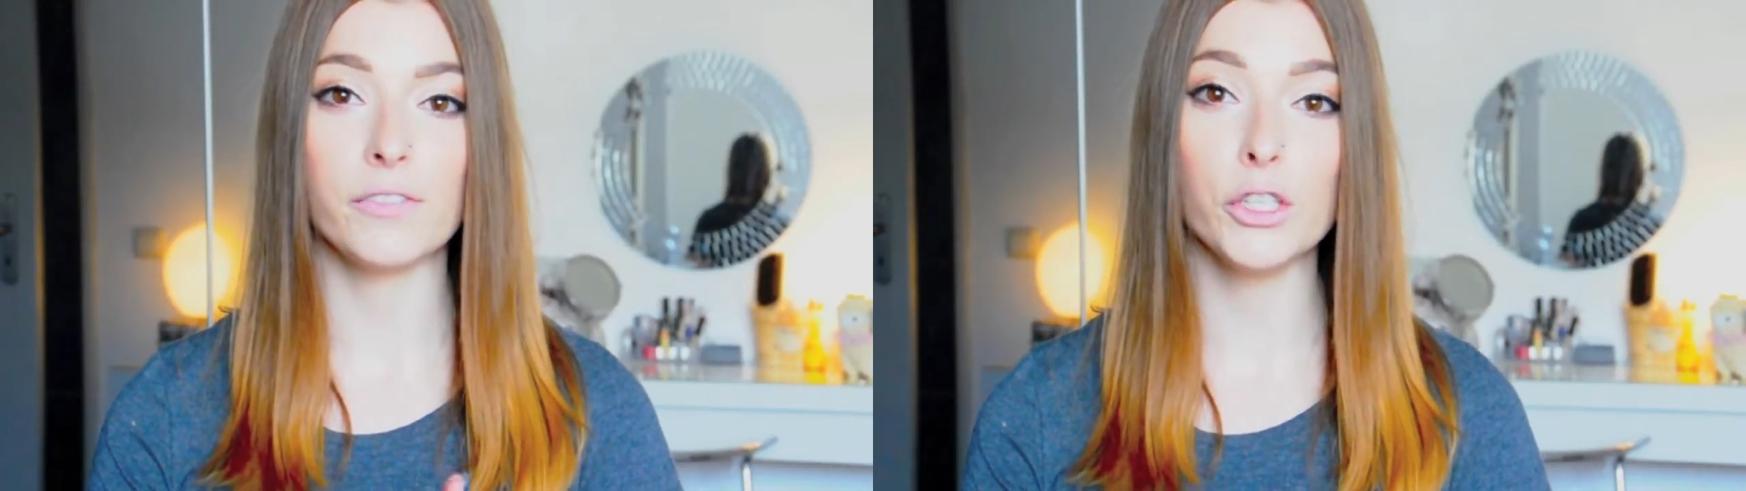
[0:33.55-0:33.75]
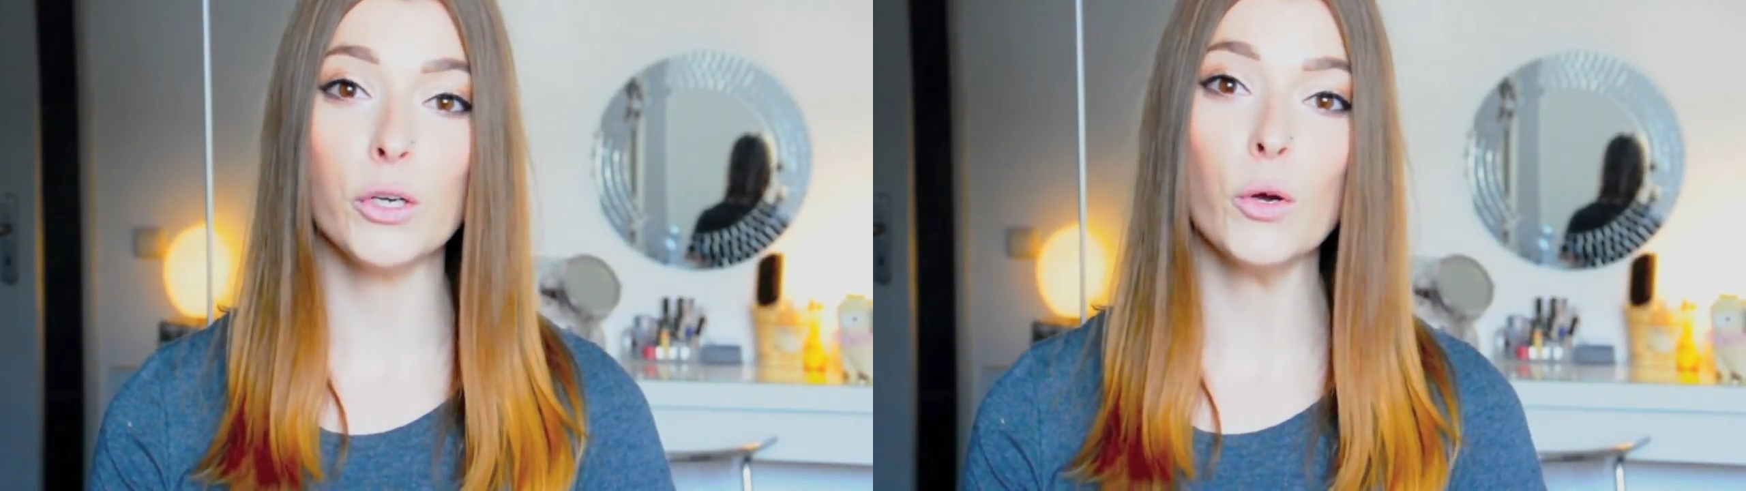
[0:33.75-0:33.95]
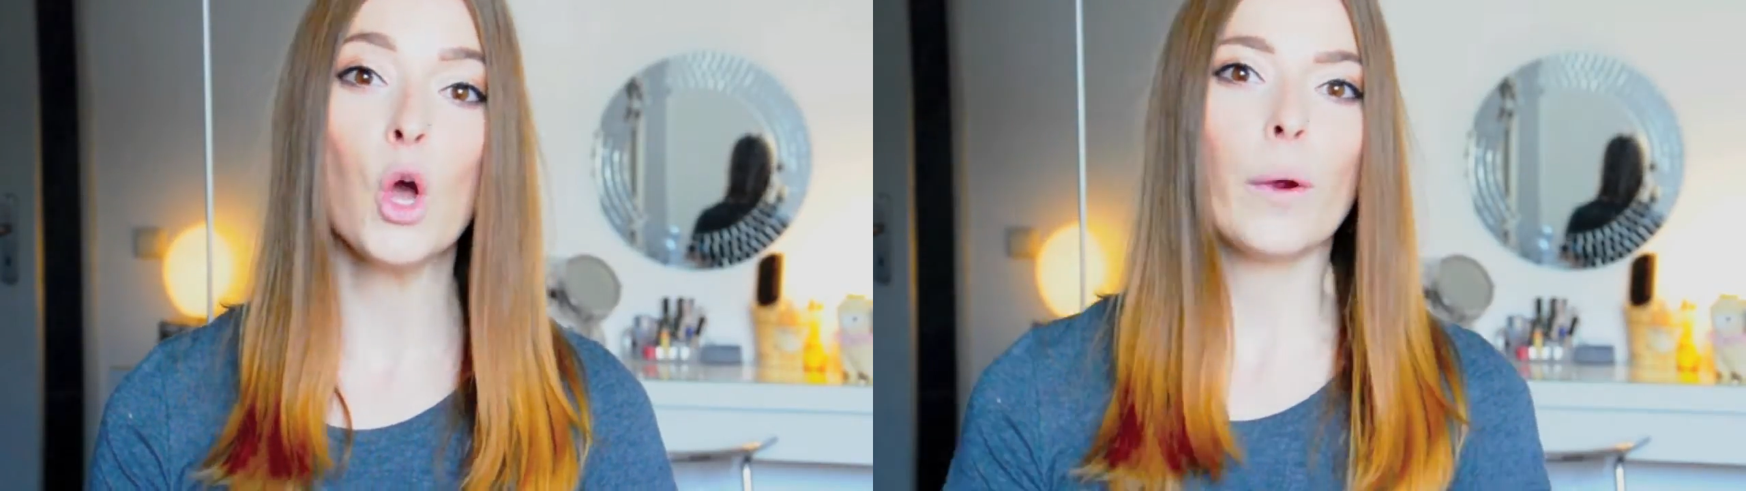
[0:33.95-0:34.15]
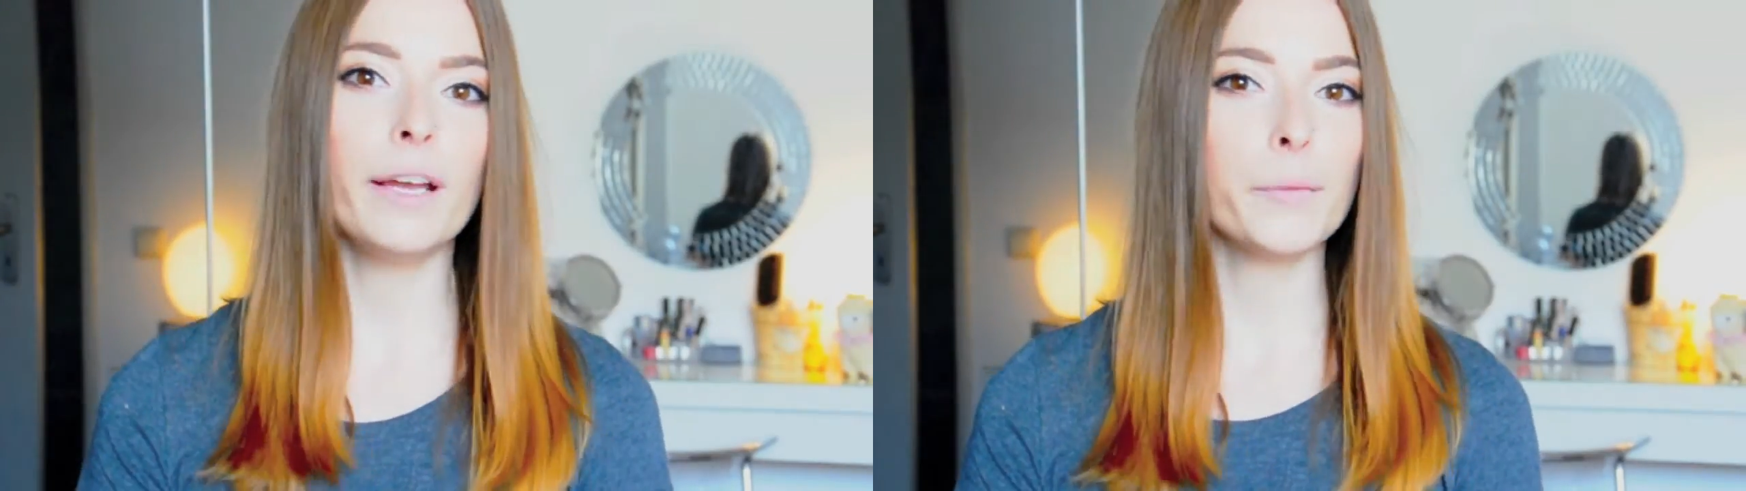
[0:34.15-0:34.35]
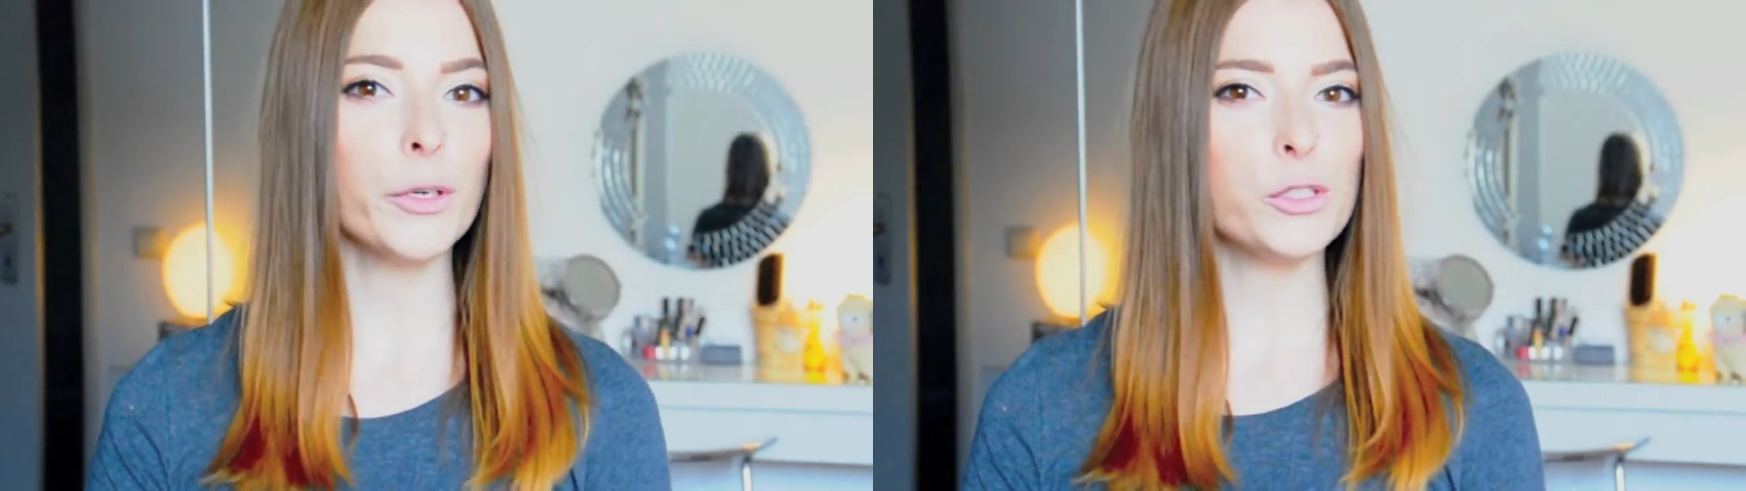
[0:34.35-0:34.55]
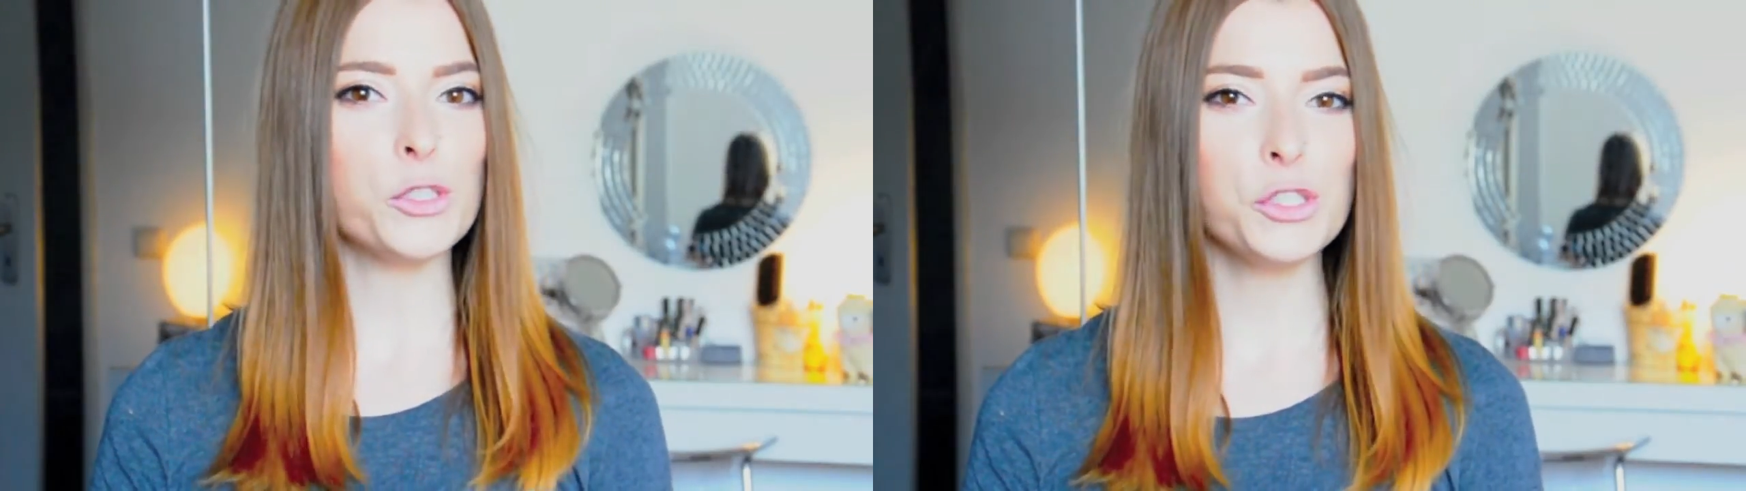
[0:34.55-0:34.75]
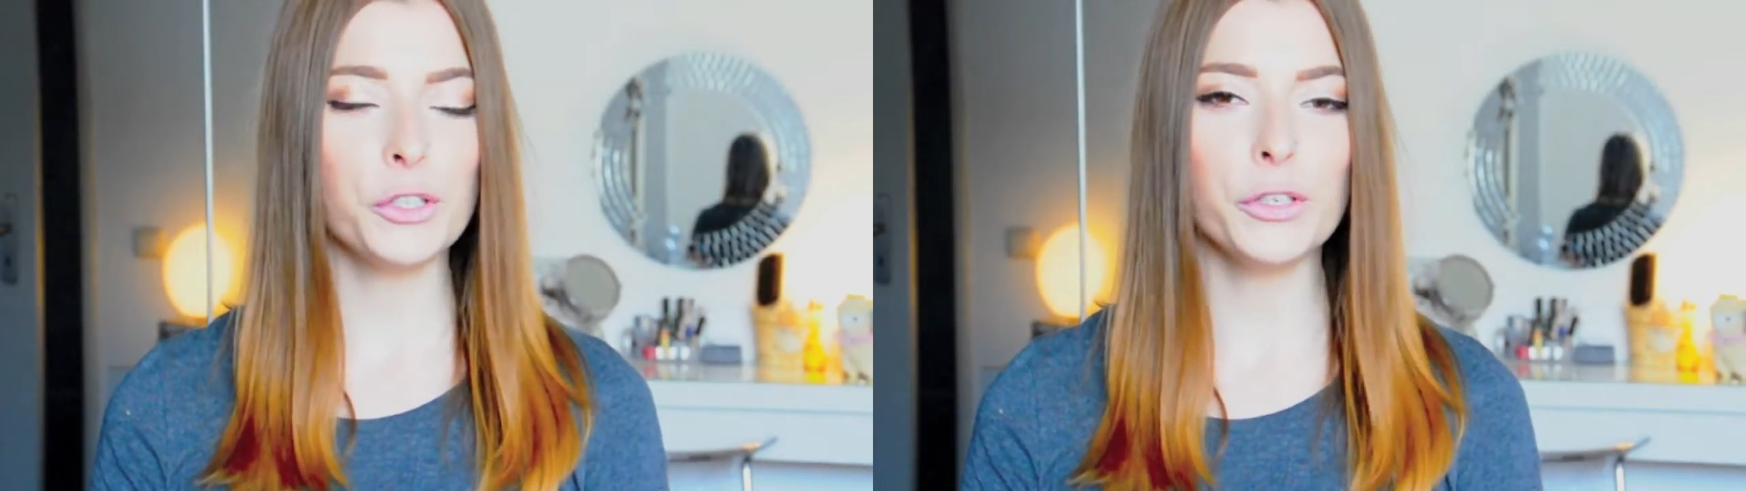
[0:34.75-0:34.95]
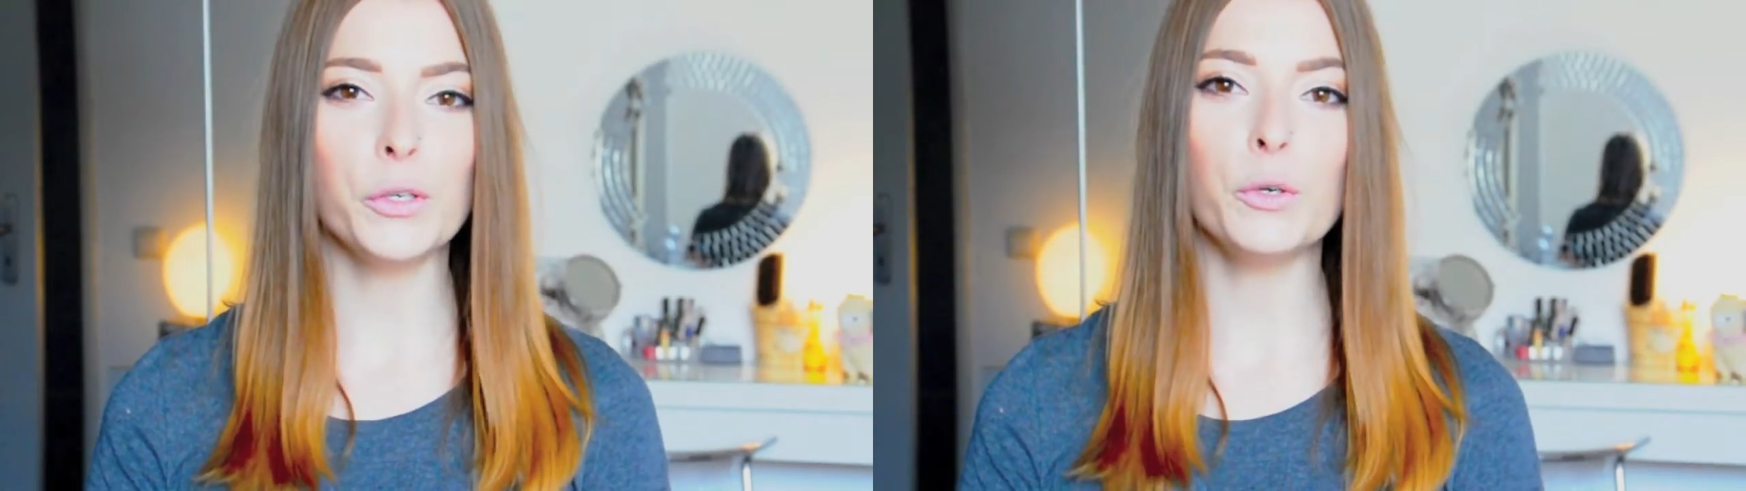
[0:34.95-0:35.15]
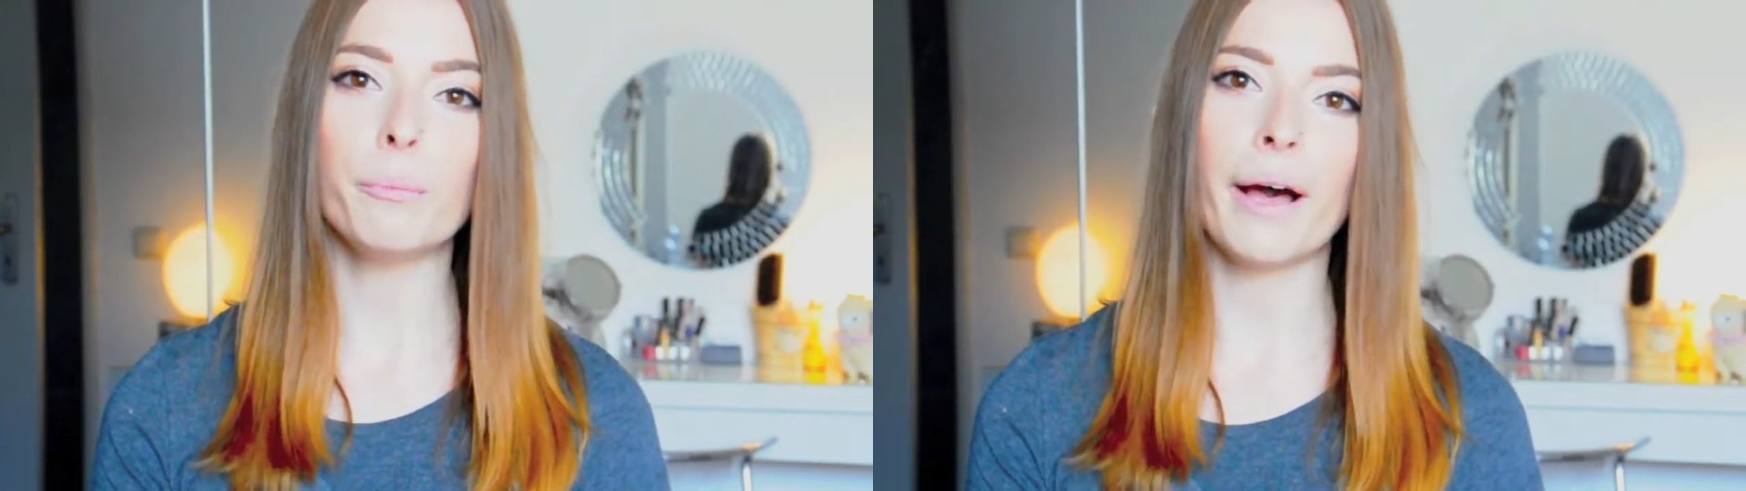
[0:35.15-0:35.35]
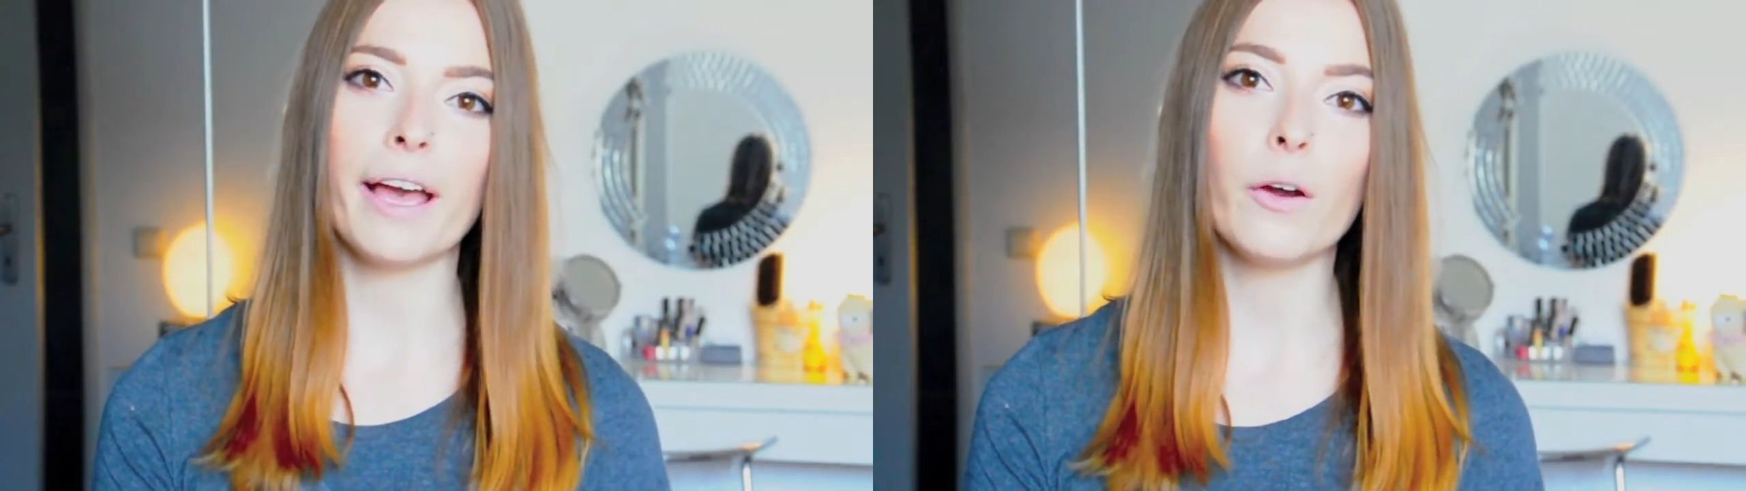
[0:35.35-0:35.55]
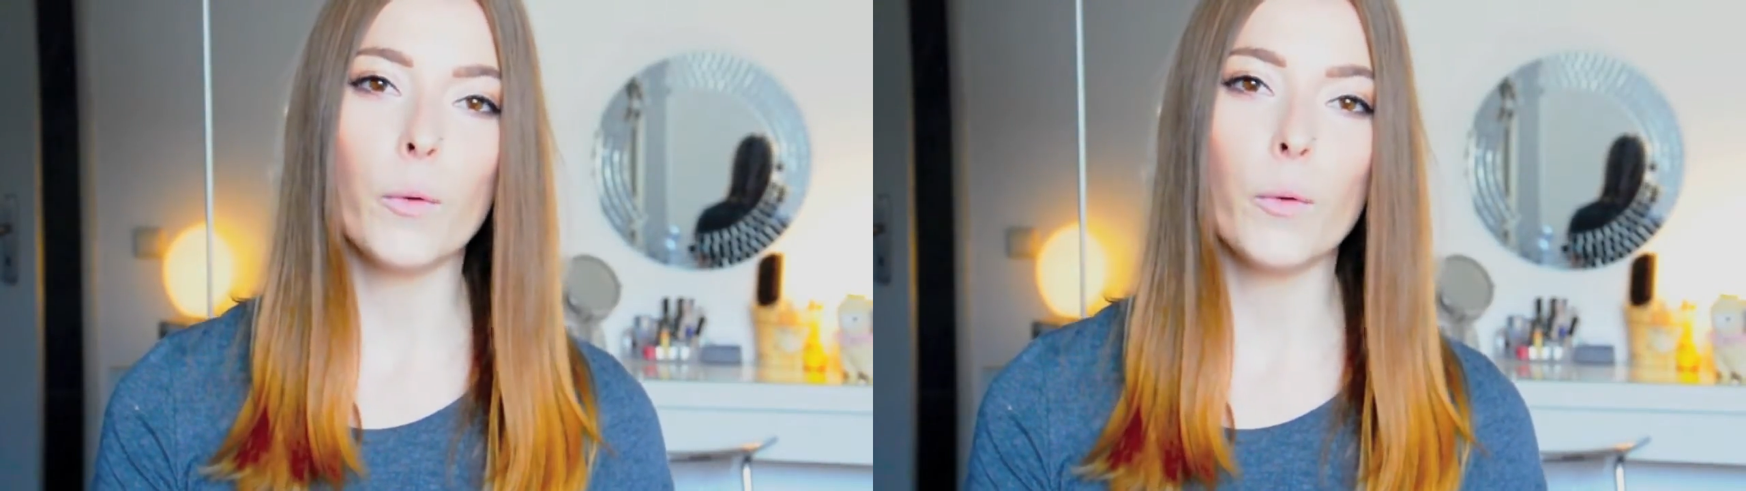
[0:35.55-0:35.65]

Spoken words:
video where I'm going to show you my